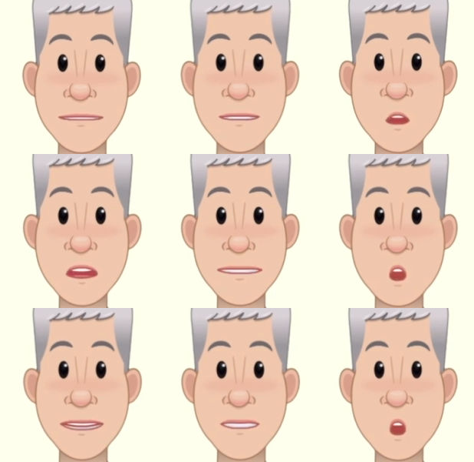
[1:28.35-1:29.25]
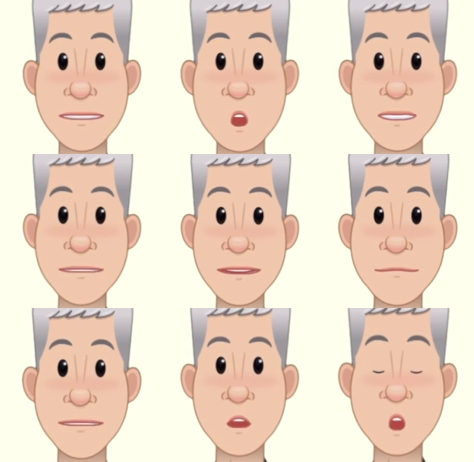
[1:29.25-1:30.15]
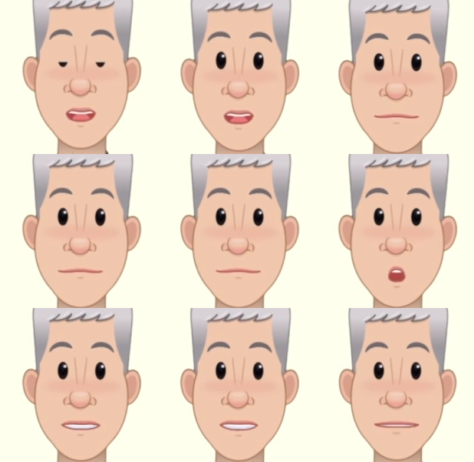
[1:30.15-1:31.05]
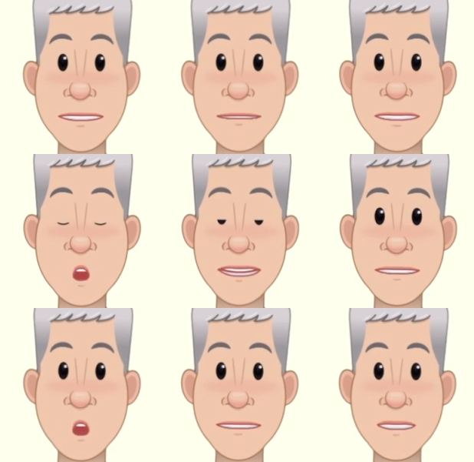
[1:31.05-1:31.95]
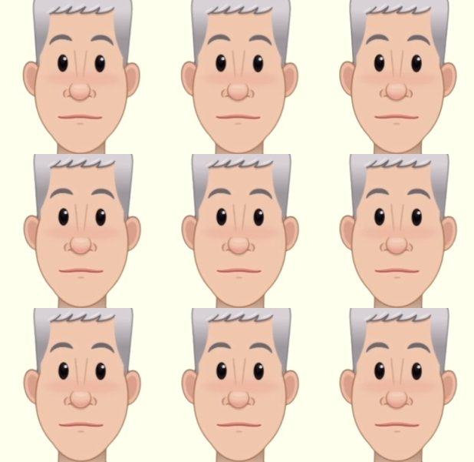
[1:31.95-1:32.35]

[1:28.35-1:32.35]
transferring gases between the cells and the gas exchange system.